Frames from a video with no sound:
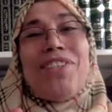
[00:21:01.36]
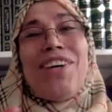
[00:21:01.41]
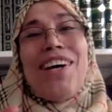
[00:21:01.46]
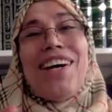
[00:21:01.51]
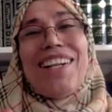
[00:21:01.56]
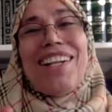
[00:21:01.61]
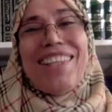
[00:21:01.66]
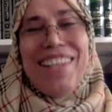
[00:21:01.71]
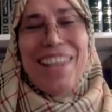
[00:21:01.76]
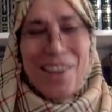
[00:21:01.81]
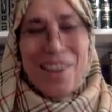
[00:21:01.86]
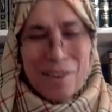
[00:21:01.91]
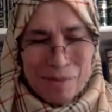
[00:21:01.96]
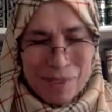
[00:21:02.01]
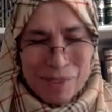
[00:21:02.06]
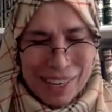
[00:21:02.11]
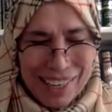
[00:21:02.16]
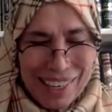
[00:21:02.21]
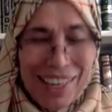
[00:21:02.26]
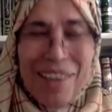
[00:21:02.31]
I'm retired
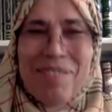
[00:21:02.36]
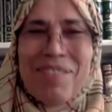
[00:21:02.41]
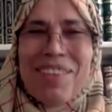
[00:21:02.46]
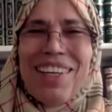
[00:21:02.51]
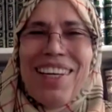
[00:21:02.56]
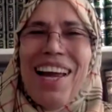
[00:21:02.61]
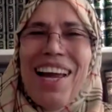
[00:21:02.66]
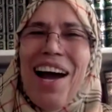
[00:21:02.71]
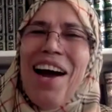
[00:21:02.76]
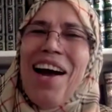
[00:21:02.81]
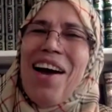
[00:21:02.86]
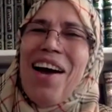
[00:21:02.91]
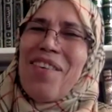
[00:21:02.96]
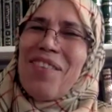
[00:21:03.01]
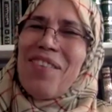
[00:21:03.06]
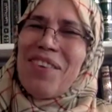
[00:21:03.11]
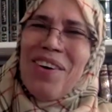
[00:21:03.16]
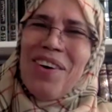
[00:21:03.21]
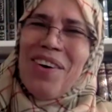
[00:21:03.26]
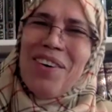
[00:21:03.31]
now, but
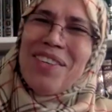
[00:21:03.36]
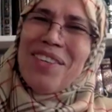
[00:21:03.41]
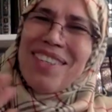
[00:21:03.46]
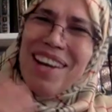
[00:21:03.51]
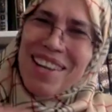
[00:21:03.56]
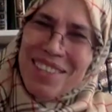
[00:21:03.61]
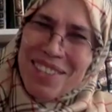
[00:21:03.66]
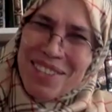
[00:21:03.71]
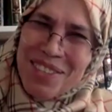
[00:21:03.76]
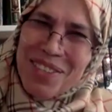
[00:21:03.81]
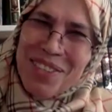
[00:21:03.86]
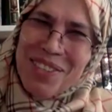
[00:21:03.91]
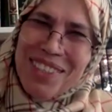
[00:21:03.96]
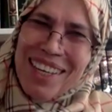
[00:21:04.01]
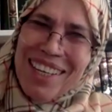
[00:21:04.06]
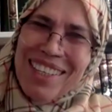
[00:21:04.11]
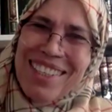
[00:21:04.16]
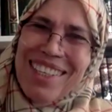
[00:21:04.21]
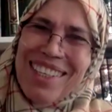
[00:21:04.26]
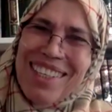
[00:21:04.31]
alhamdulillah, we always are
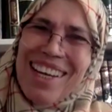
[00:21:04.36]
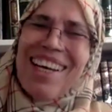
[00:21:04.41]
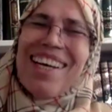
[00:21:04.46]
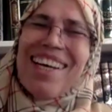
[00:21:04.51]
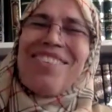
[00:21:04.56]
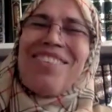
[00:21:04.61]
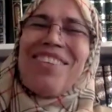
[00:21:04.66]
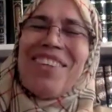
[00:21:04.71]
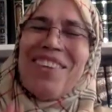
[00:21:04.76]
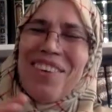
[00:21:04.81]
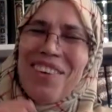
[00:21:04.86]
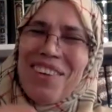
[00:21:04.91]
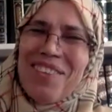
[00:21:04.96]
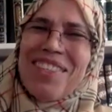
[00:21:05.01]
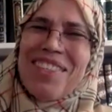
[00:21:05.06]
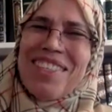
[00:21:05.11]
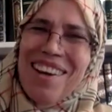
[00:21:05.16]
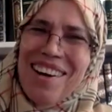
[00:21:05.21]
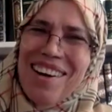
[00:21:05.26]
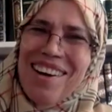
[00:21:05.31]
students and we
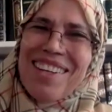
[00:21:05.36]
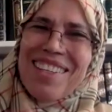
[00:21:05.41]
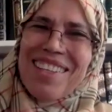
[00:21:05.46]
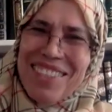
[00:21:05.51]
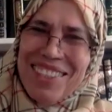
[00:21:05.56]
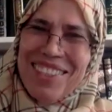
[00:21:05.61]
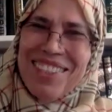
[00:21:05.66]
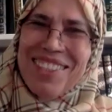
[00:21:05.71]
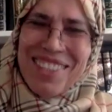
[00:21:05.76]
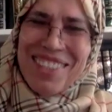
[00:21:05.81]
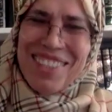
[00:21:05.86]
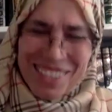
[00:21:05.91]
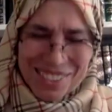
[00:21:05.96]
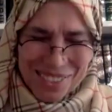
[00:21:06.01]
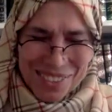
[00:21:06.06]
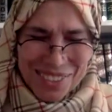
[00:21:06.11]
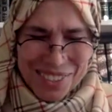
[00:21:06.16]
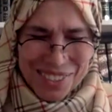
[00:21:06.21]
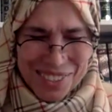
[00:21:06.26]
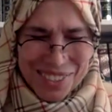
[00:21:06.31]
always are
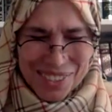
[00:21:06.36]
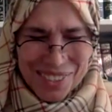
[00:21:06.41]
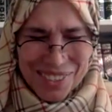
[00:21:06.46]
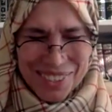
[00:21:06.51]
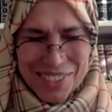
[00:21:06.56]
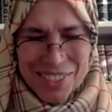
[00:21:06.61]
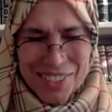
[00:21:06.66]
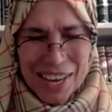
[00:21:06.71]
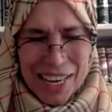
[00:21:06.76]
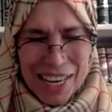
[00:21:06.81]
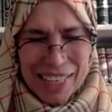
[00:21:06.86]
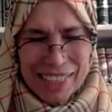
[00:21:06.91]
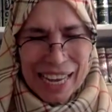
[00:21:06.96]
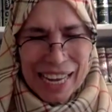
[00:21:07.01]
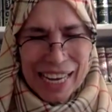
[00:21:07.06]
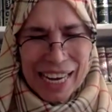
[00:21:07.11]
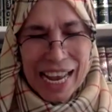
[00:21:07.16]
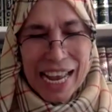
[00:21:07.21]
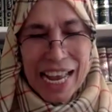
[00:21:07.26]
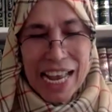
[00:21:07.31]
teachers also, inshallah
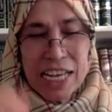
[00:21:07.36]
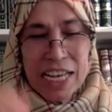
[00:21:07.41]
ta'ala.